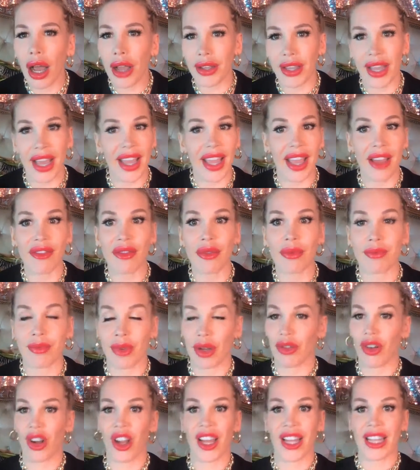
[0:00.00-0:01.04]
Okay, all
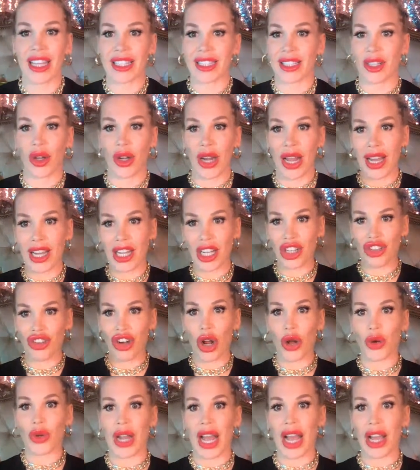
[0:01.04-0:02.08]
right, it's gone out of
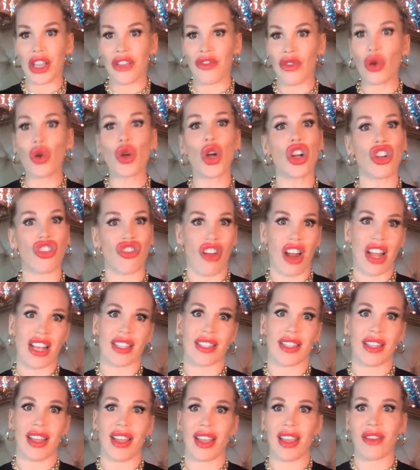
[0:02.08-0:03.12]
control now. You've all gone
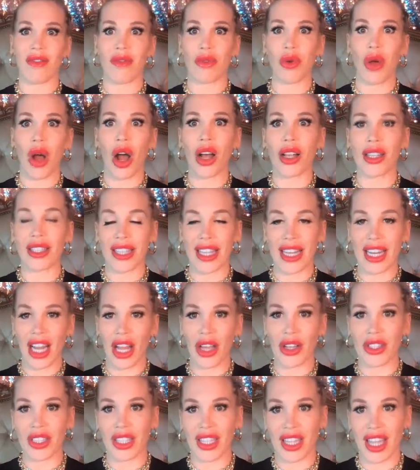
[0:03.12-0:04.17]
crazy. You're all asking
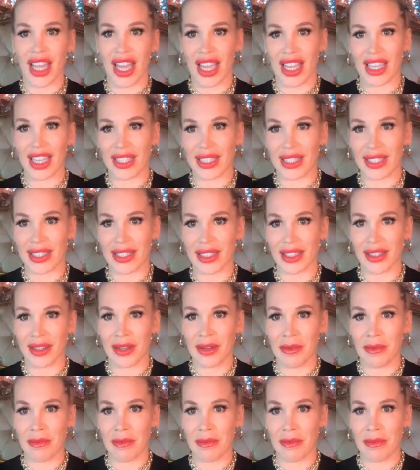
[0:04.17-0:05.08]
loads of things.